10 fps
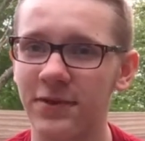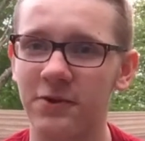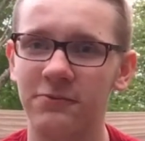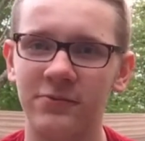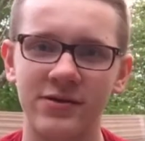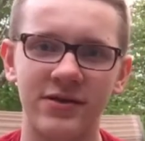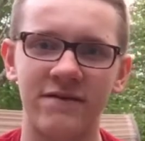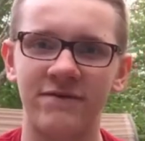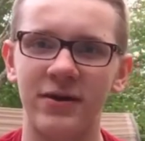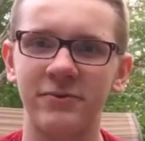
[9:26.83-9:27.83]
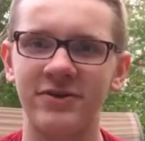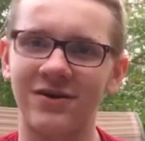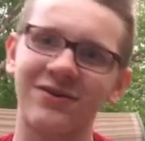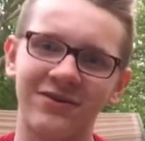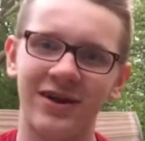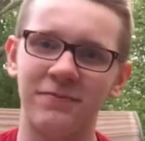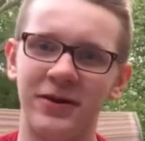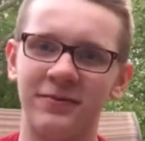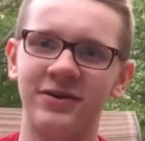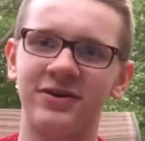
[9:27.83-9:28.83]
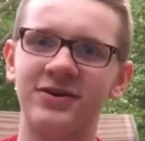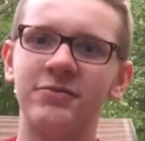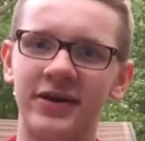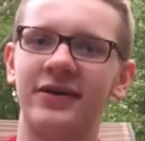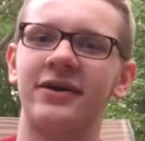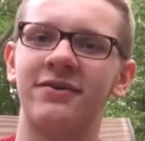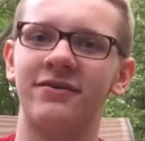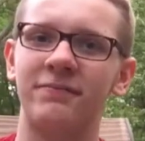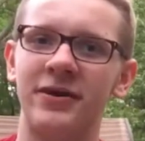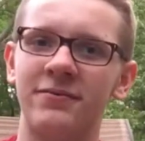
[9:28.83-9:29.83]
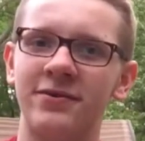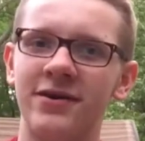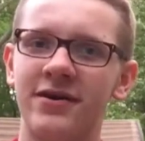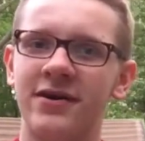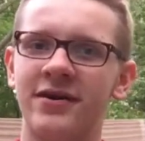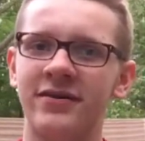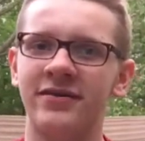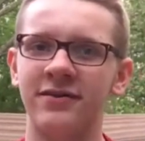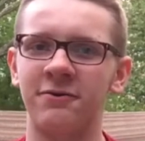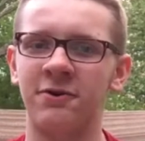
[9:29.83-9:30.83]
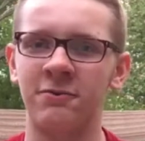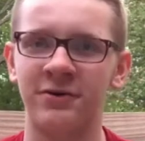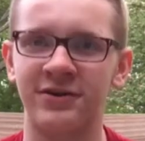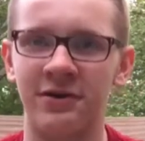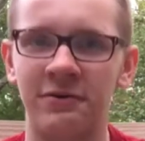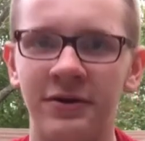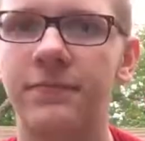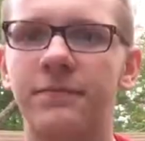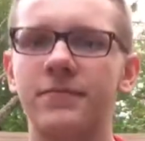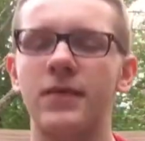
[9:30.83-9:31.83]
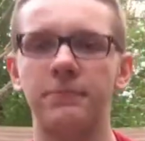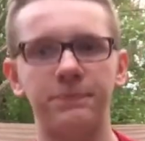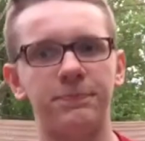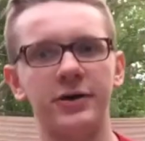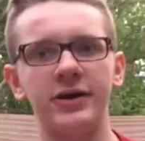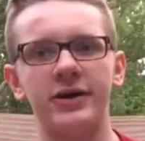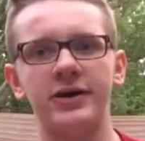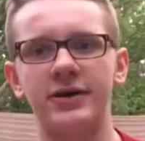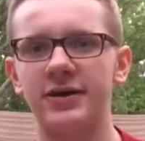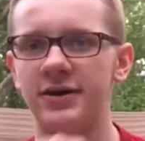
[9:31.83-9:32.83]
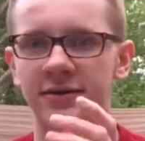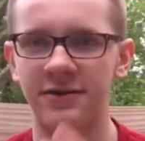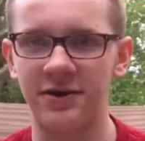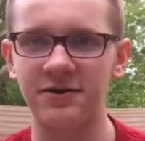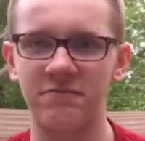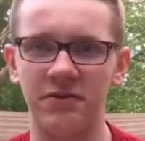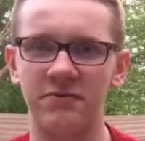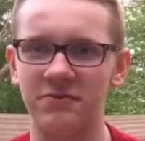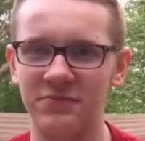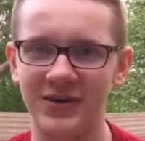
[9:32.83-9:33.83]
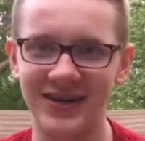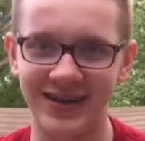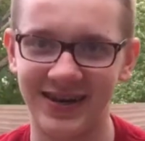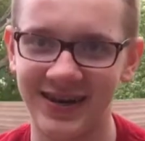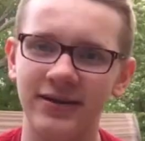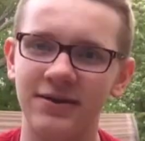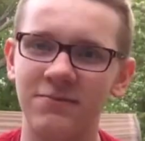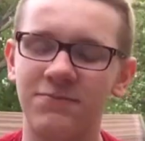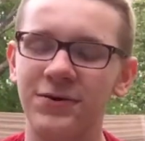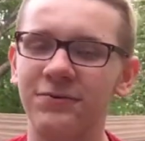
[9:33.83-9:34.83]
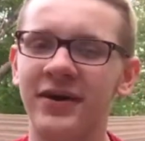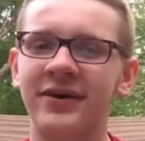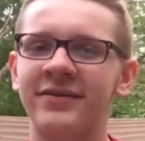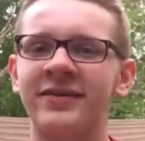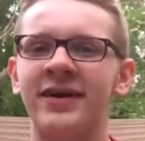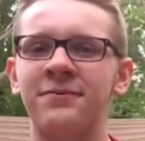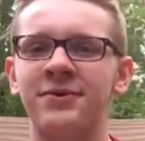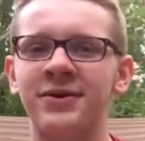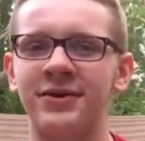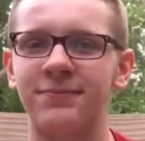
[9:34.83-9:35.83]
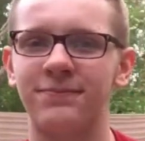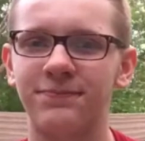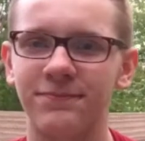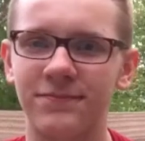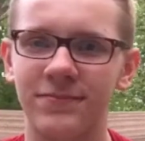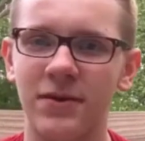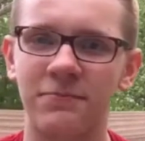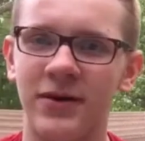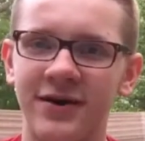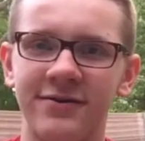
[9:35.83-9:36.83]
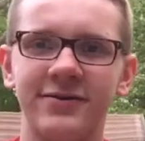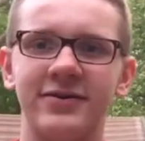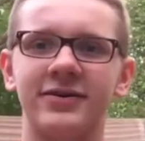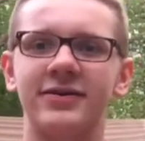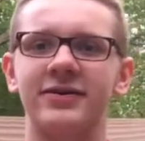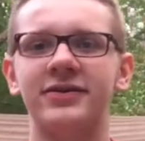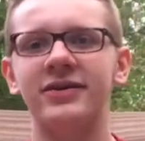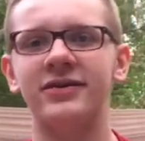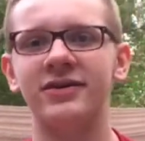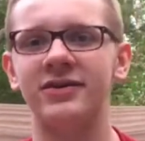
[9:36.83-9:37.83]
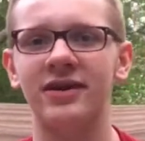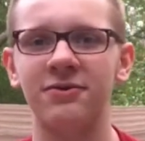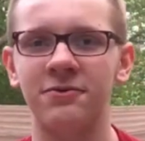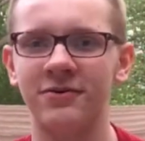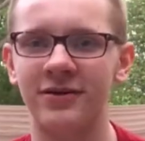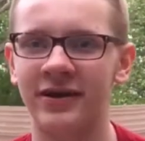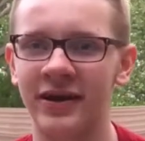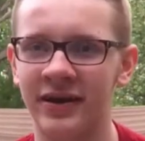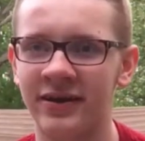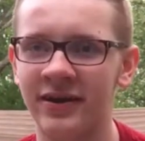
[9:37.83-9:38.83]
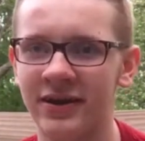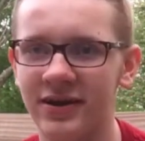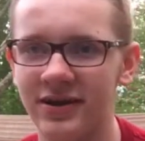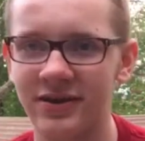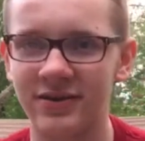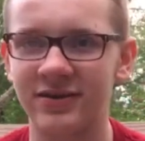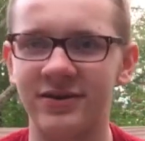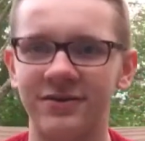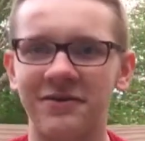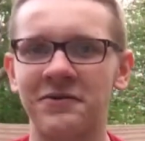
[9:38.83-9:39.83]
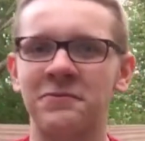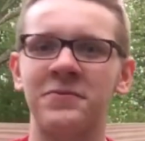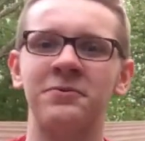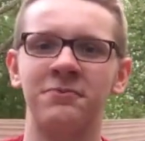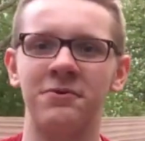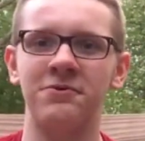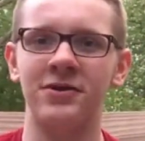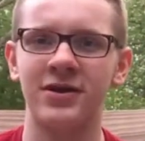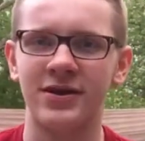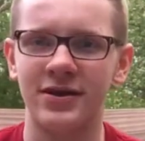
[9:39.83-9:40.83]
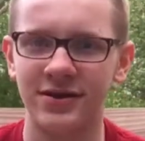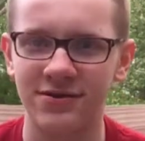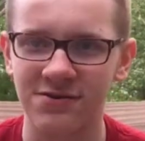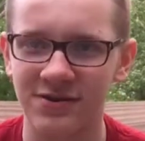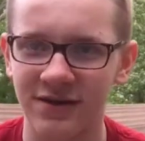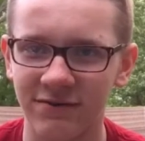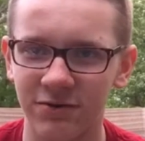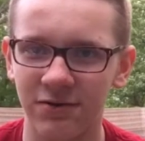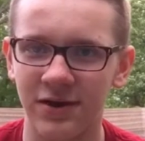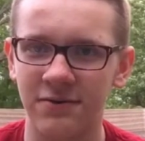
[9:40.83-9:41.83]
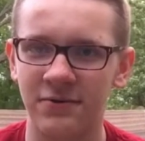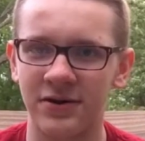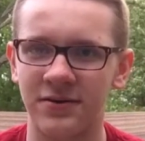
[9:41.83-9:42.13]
with a family that just had a baby. She would take care of the baby and it all works out. But the husband was mean. But Reina did not want to bother Tita Chato again because she thought that would be rude, so she never told anyone.